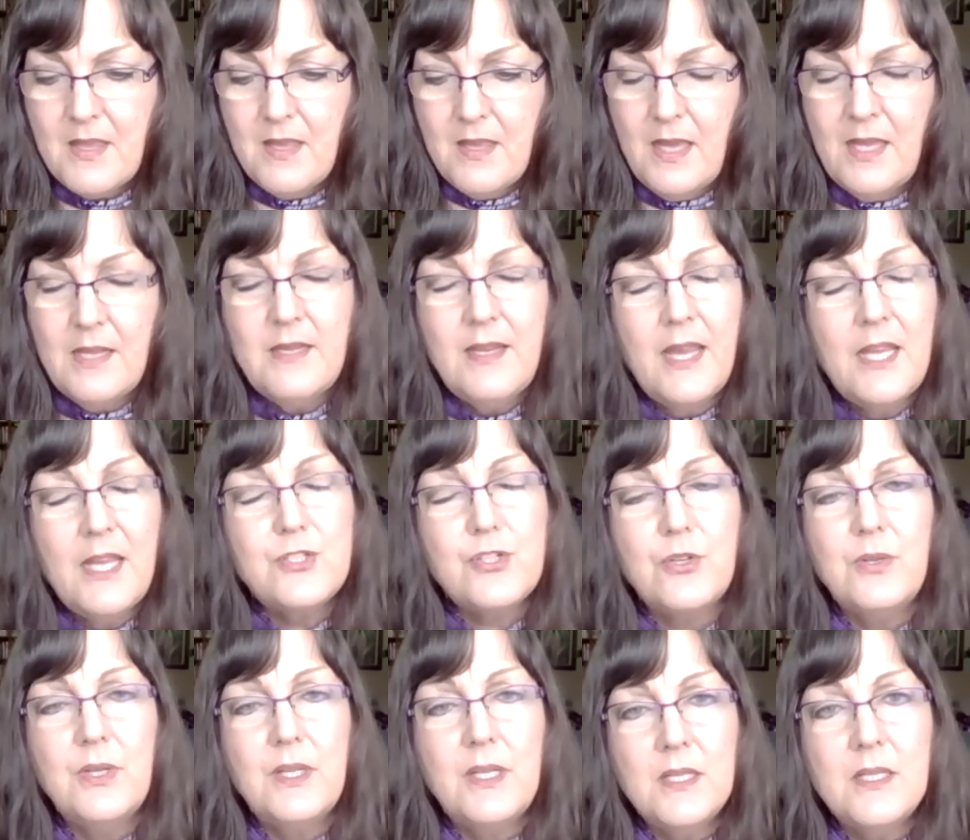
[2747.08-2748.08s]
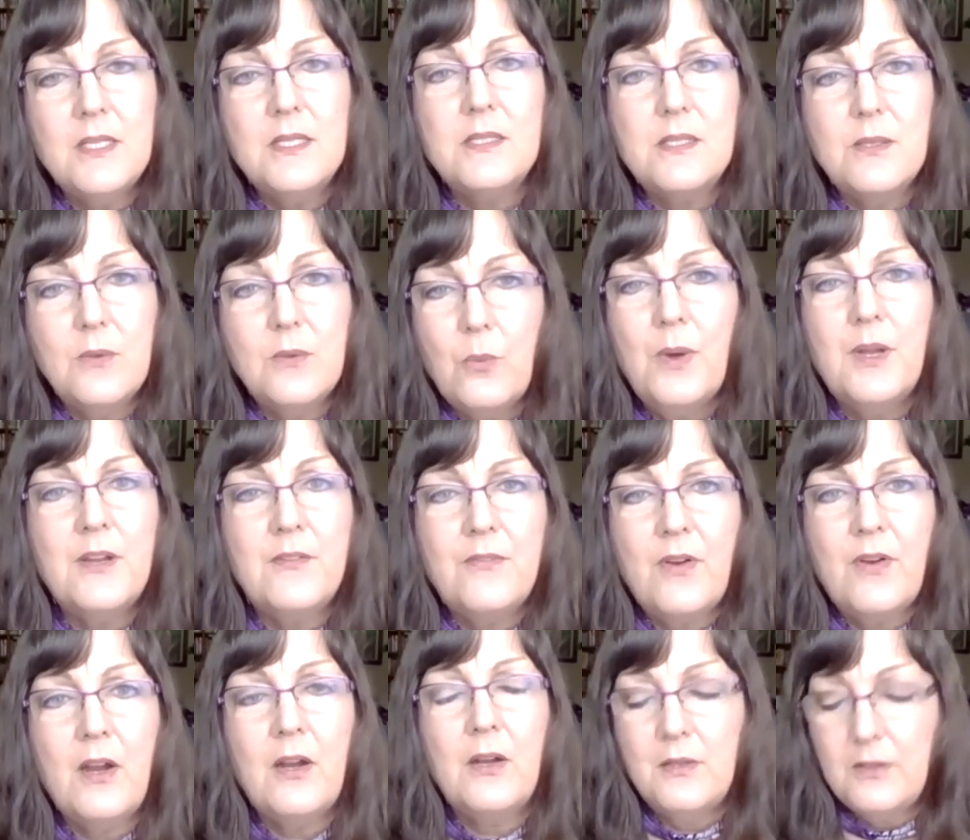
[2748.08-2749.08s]
And nature is one of
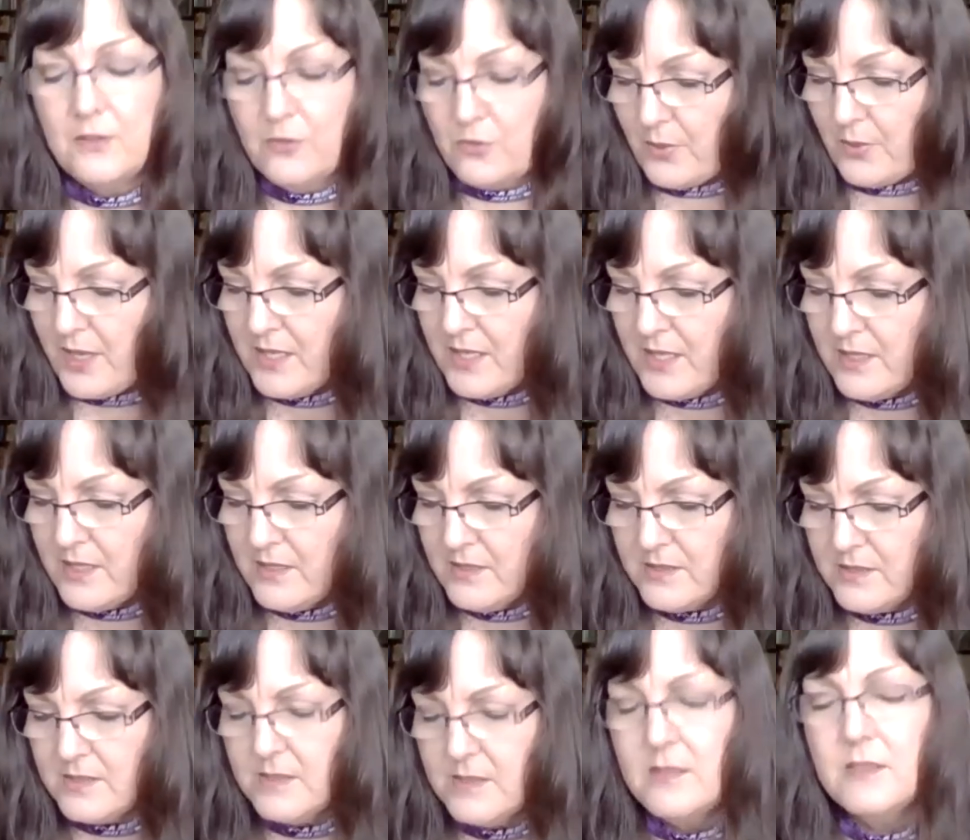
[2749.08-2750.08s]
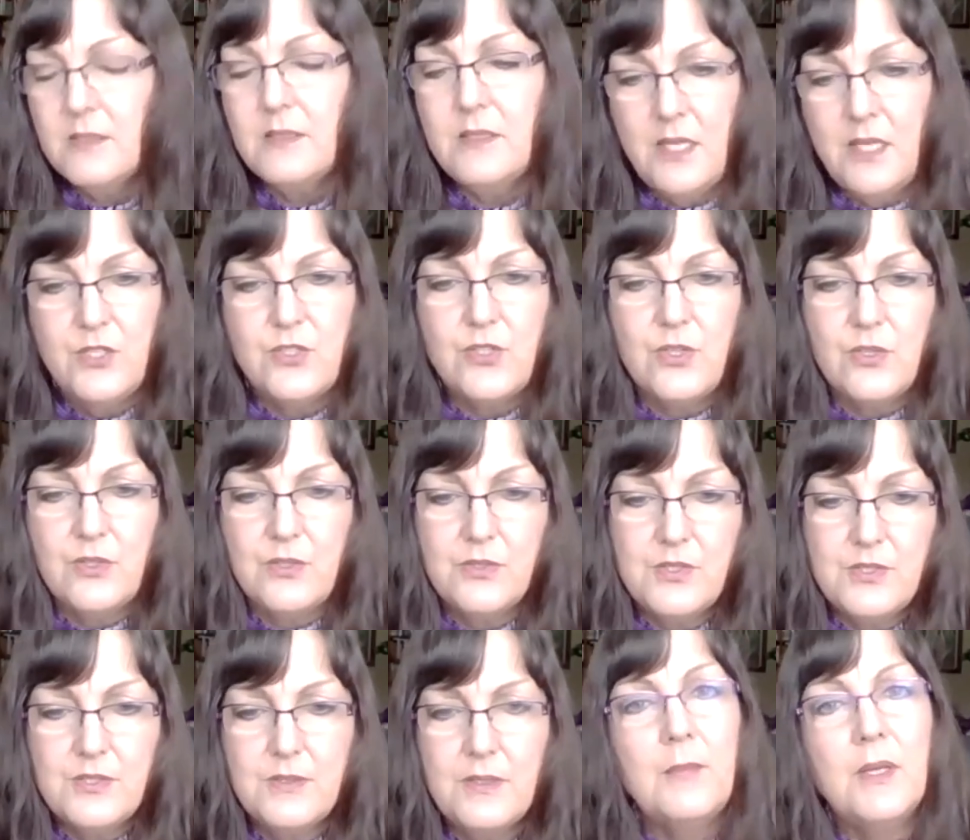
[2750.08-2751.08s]
our greatest teachers. I'm
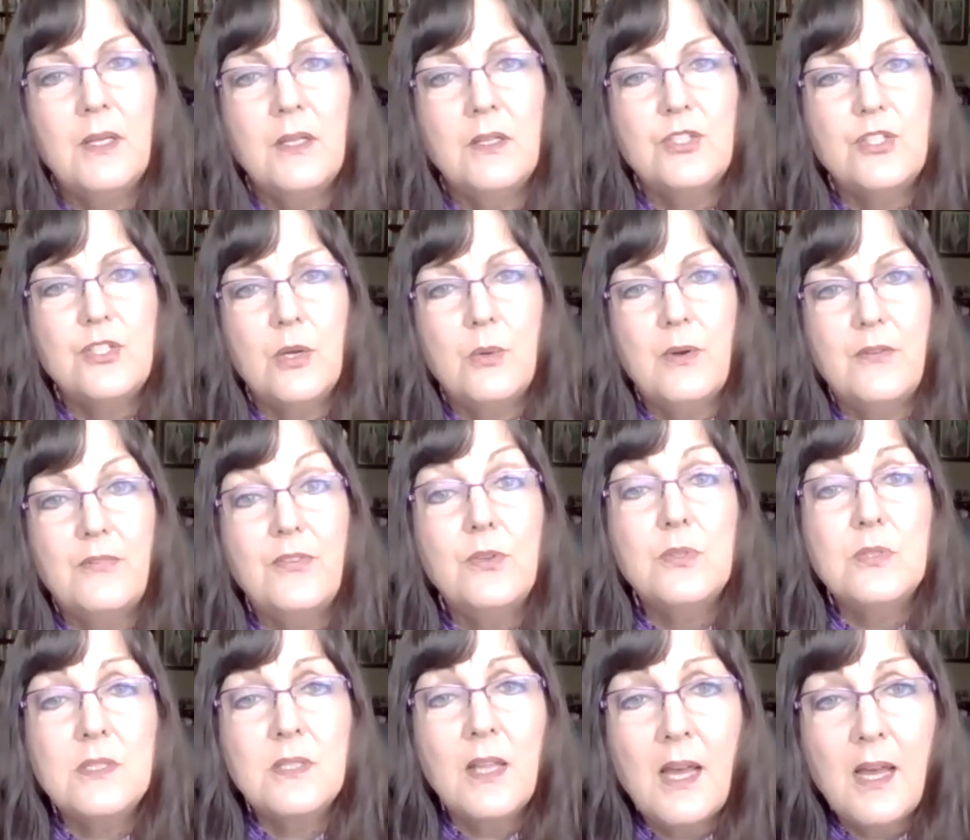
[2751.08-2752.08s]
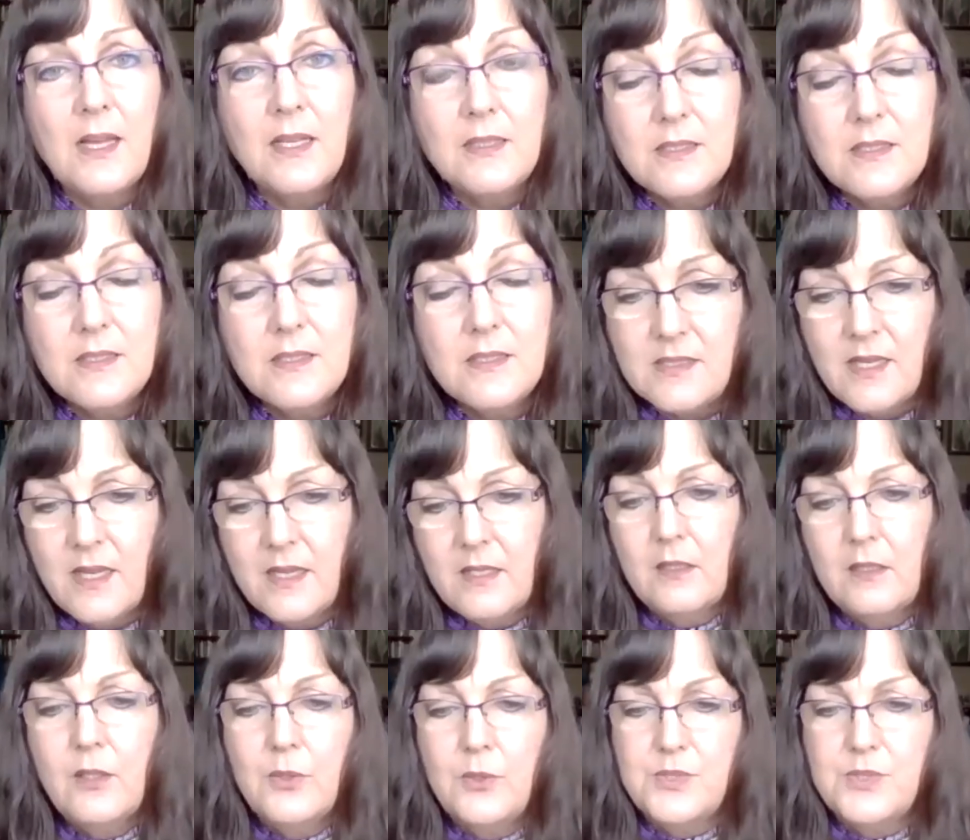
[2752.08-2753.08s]
going to show a few slides as I
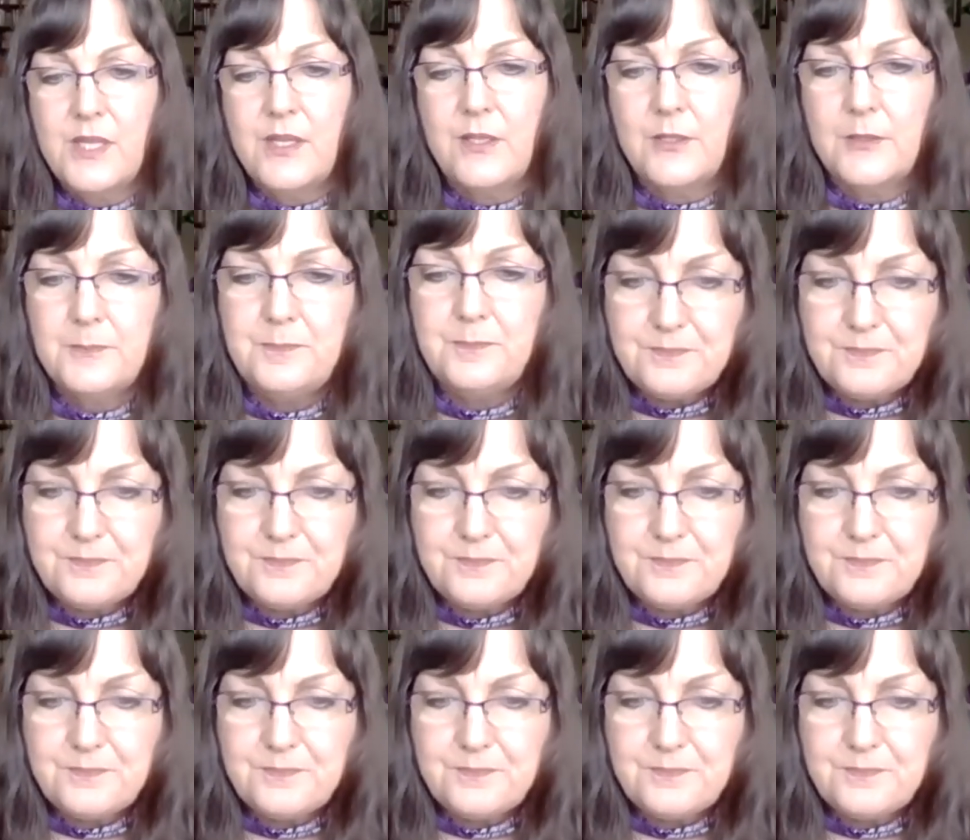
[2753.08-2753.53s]
close here